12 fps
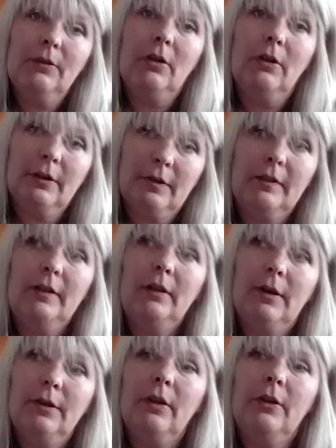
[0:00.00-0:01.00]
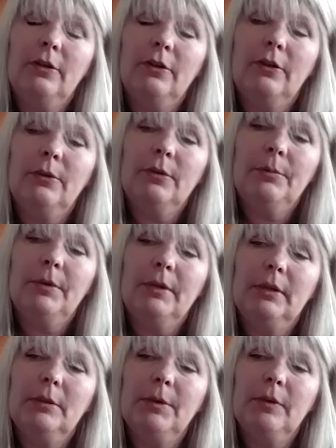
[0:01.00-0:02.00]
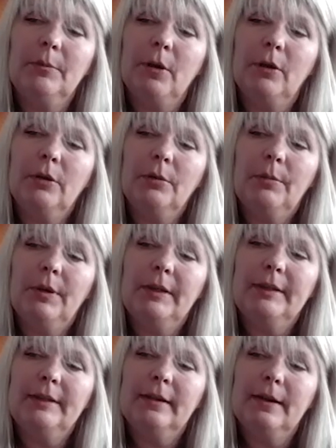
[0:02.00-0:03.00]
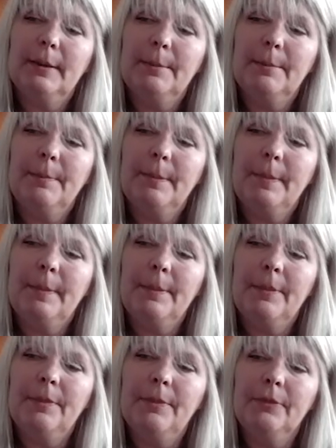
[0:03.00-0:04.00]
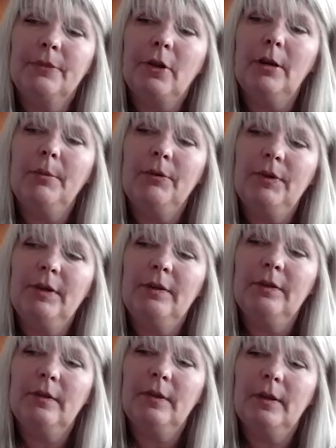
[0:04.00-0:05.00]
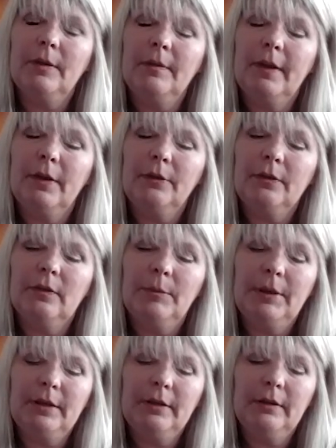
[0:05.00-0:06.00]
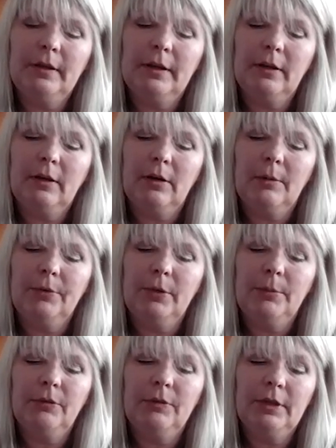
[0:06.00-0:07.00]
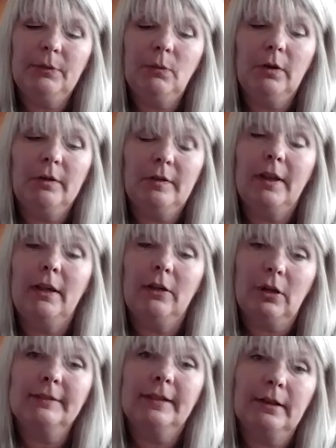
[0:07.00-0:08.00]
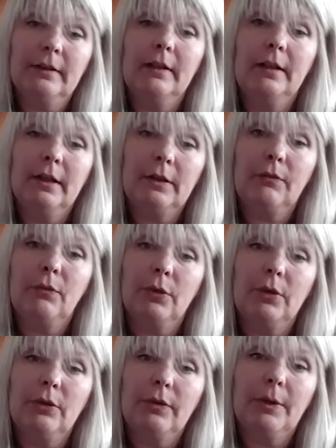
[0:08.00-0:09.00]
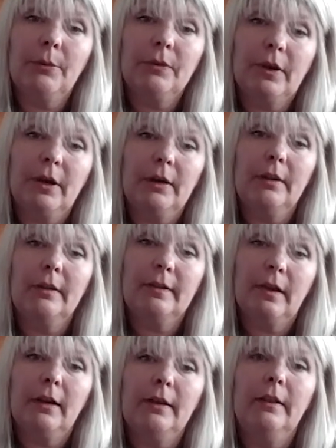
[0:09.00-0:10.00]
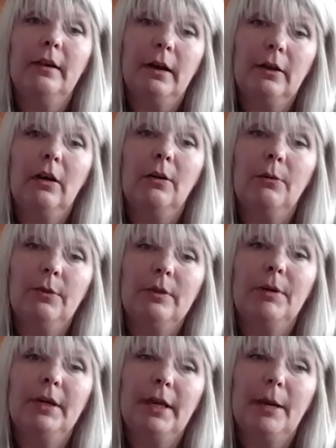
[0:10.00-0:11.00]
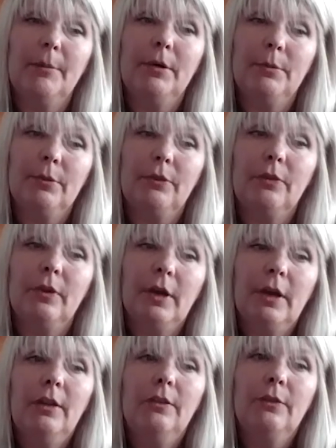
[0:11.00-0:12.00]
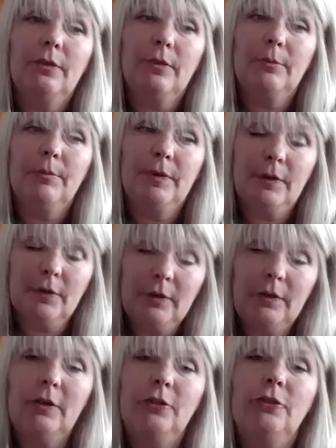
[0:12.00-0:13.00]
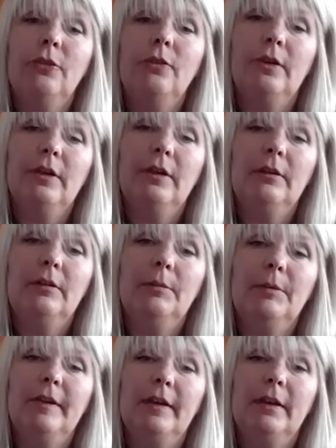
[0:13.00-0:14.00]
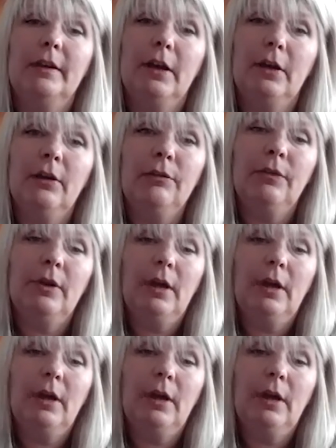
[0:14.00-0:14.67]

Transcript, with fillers: Honestly, I thought it would be a little bit smaller, but there's got to be reasons, and that sounds to me like our Premier really wants to get a lot done in the next 4 years. That was kind of the sign that I got with the big cabinet, was there's some serious issues that needed to be taken care of,